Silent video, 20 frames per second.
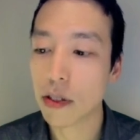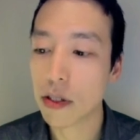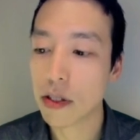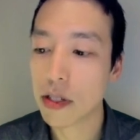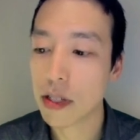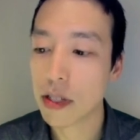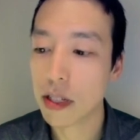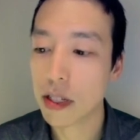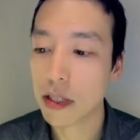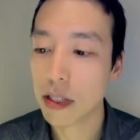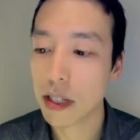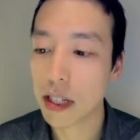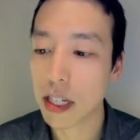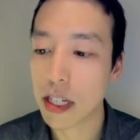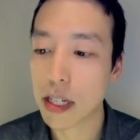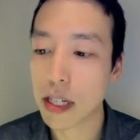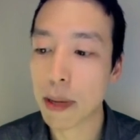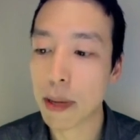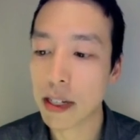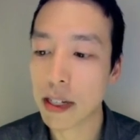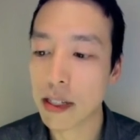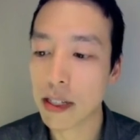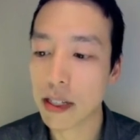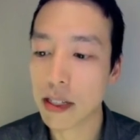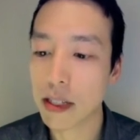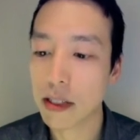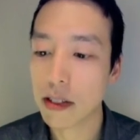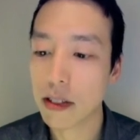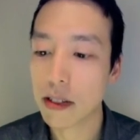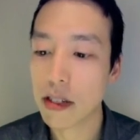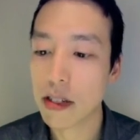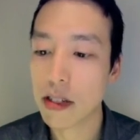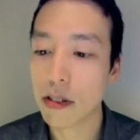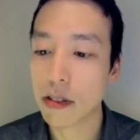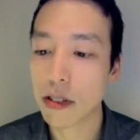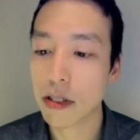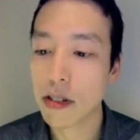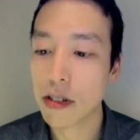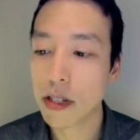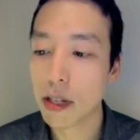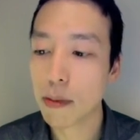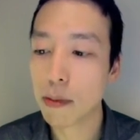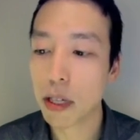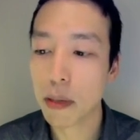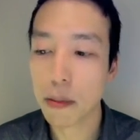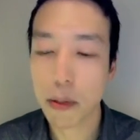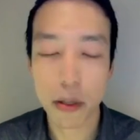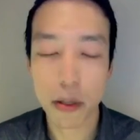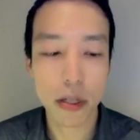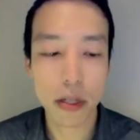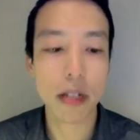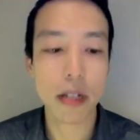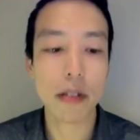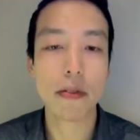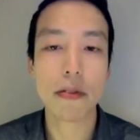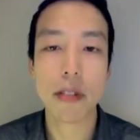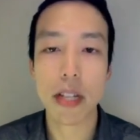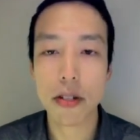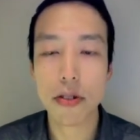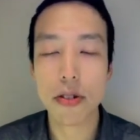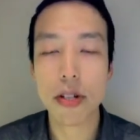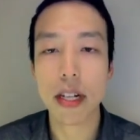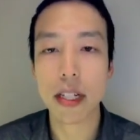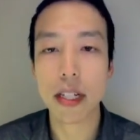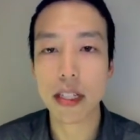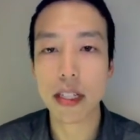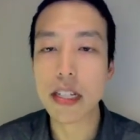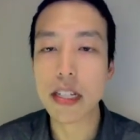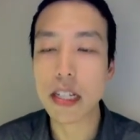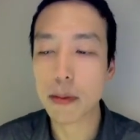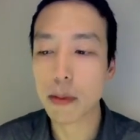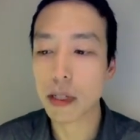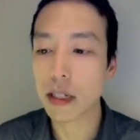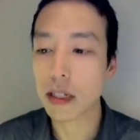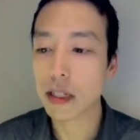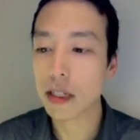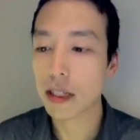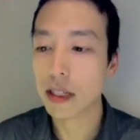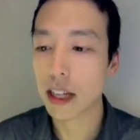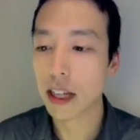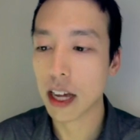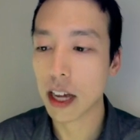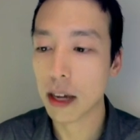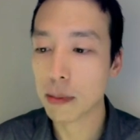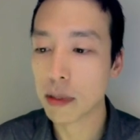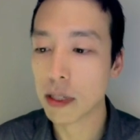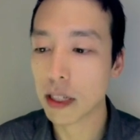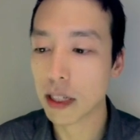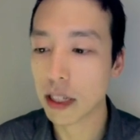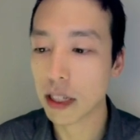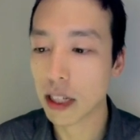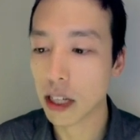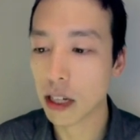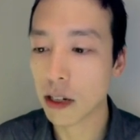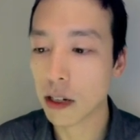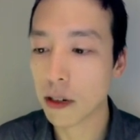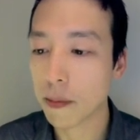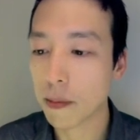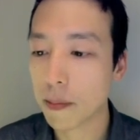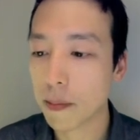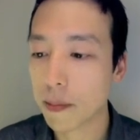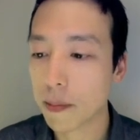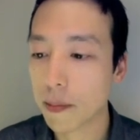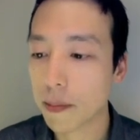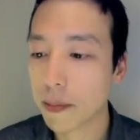looks expanded. So there's some component of vasogenic edema happening here.